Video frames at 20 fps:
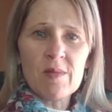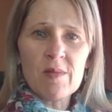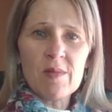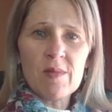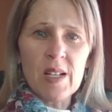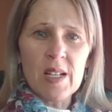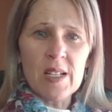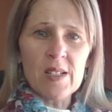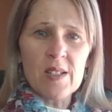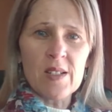
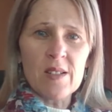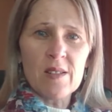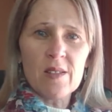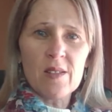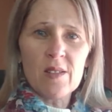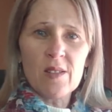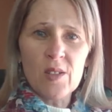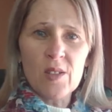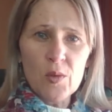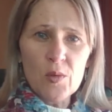and
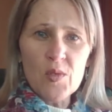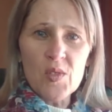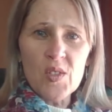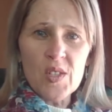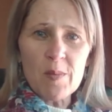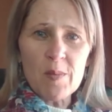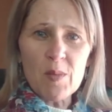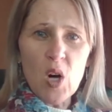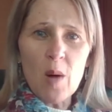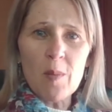use
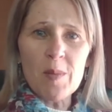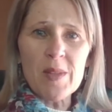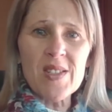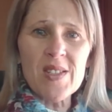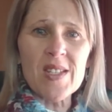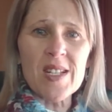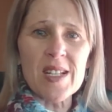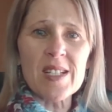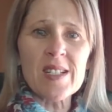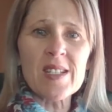some common
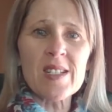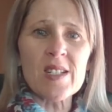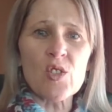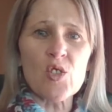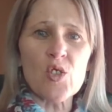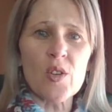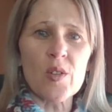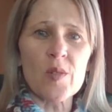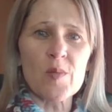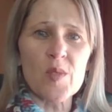sense in
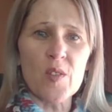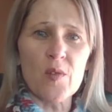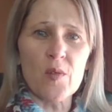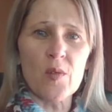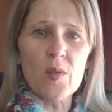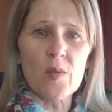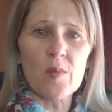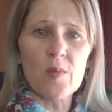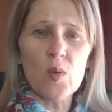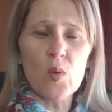terms of
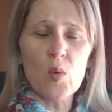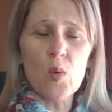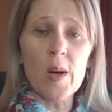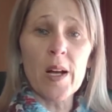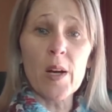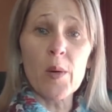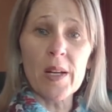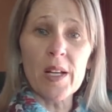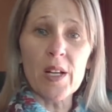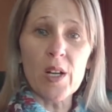where
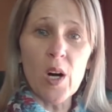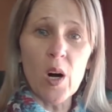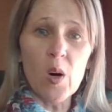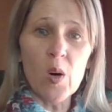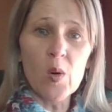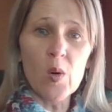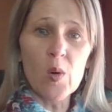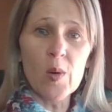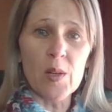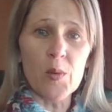we
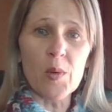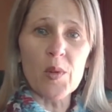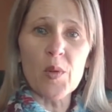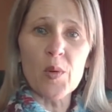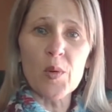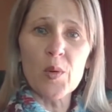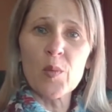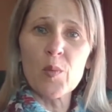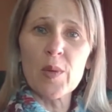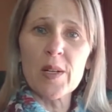go and with
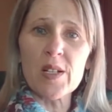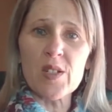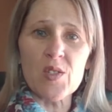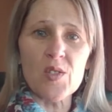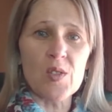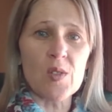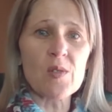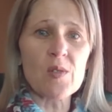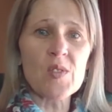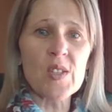whom we
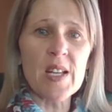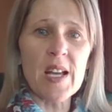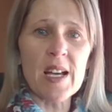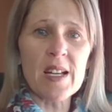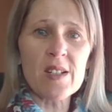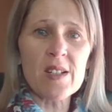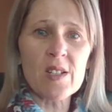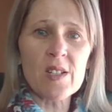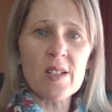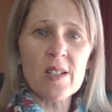
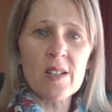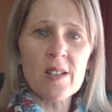associate?